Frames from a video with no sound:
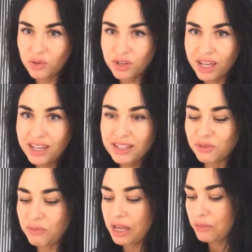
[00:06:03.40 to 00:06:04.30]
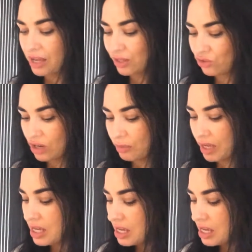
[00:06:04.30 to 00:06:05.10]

Okay, so mime and drama.